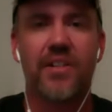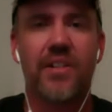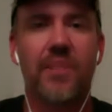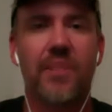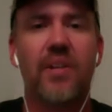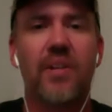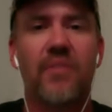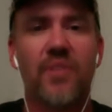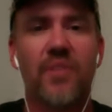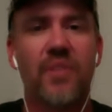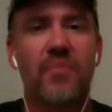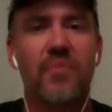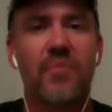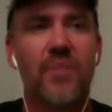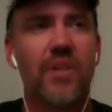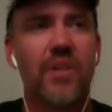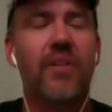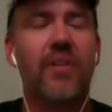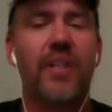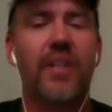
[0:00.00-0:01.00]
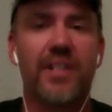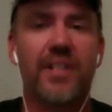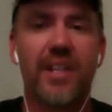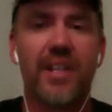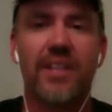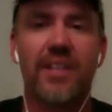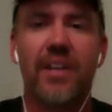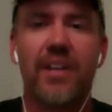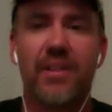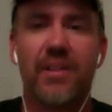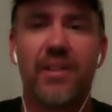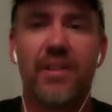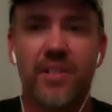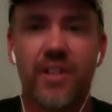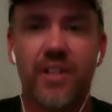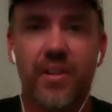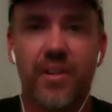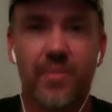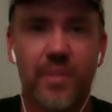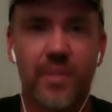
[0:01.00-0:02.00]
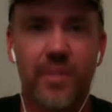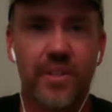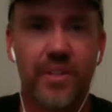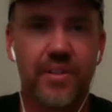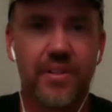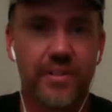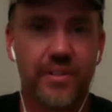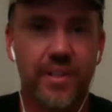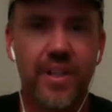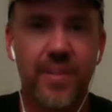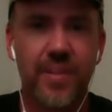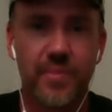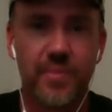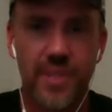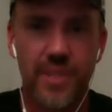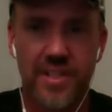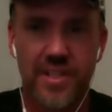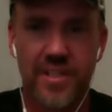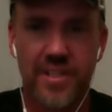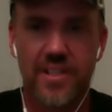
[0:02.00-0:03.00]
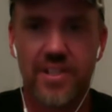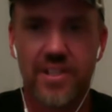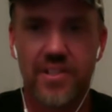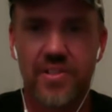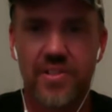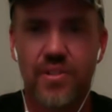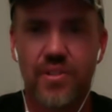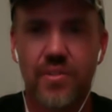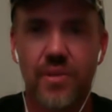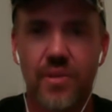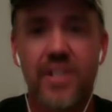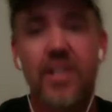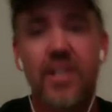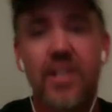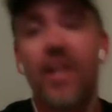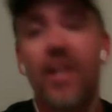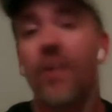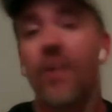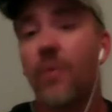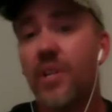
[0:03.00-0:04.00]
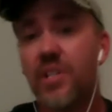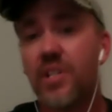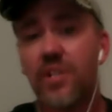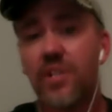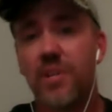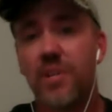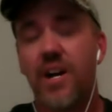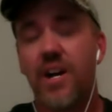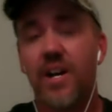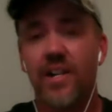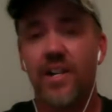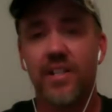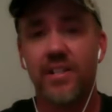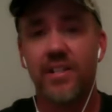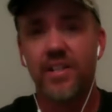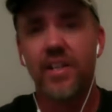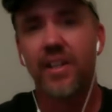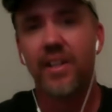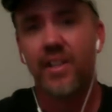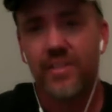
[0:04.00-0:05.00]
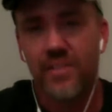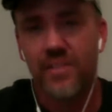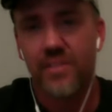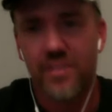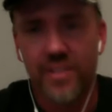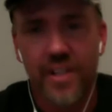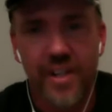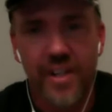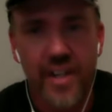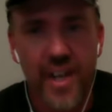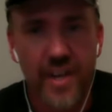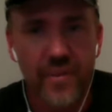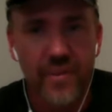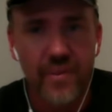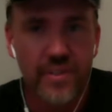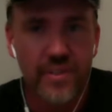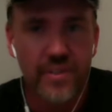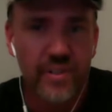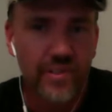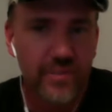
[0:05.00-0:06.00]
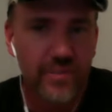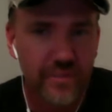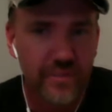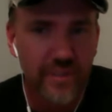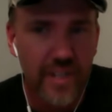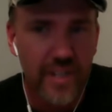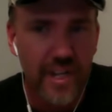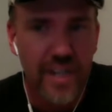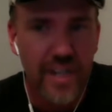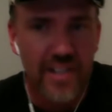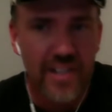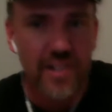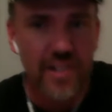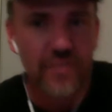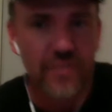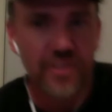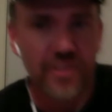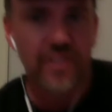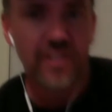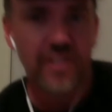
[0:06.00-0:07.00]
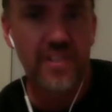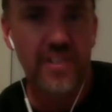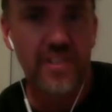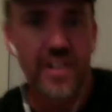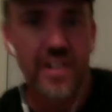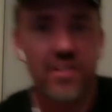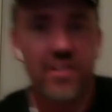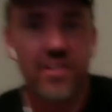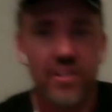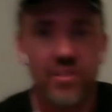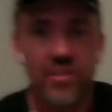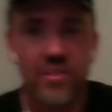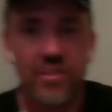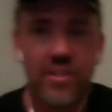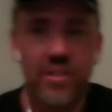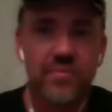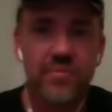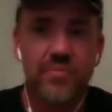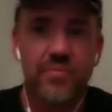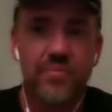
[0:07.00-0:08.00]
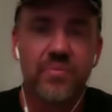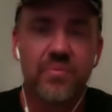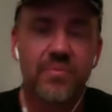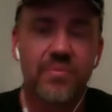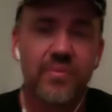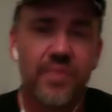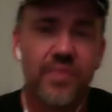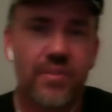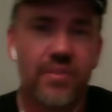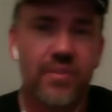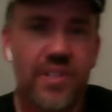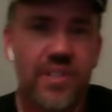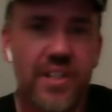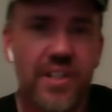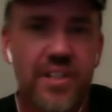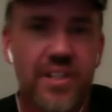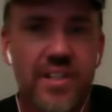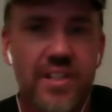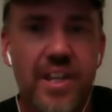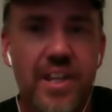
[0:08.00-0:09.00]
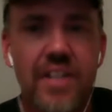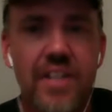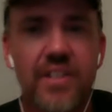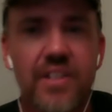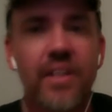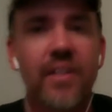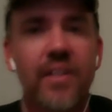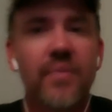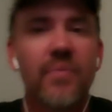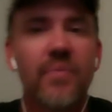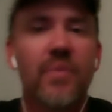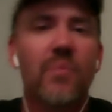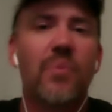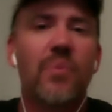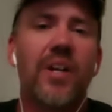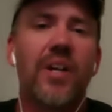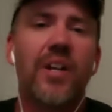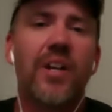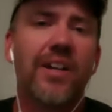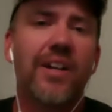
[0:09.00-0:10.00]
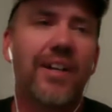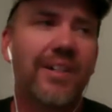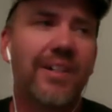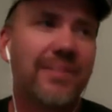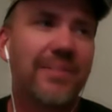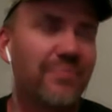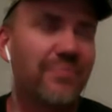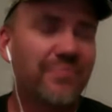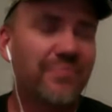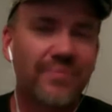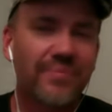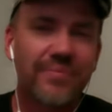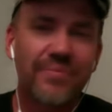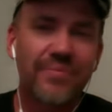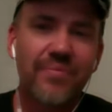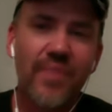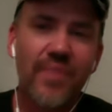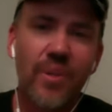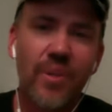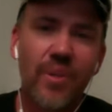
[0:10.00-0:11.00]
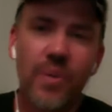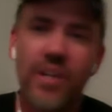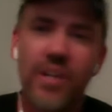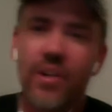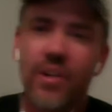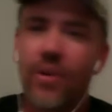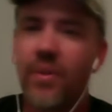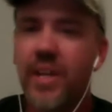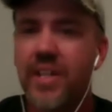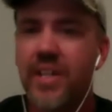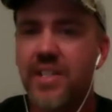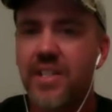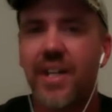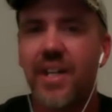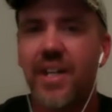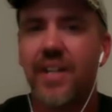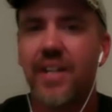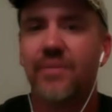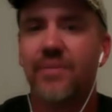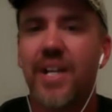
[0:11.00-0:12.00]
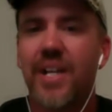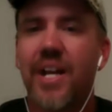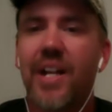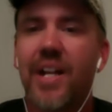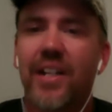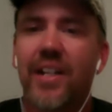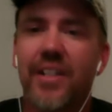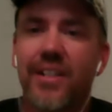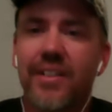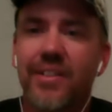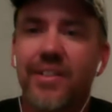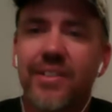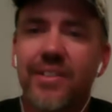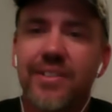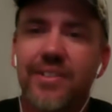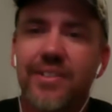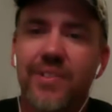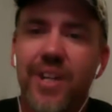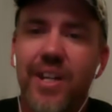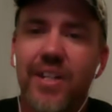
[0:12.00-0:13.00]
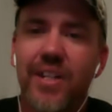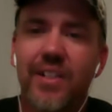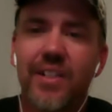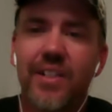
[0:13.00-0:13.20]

mean, if you could build a $10,000 a month business in 2 weeks, which, to be honest, there's a lot of ads out there that say you could do it in 6 days, but we know that's not reality, right?